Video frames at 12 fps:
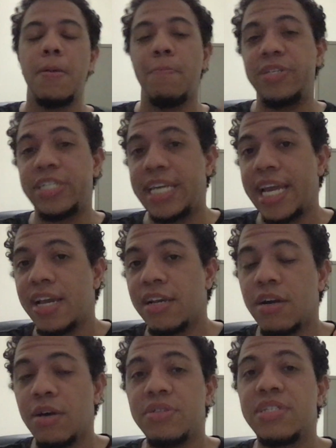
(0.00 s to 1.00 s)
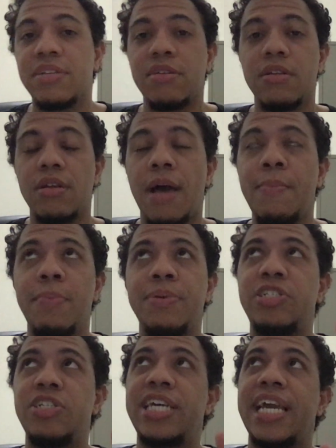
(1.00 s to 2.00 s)
but you can't ghost i mean
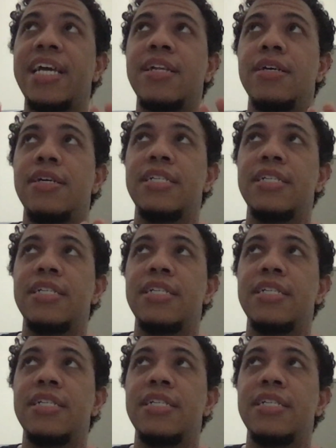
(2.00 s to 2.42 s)
but you can't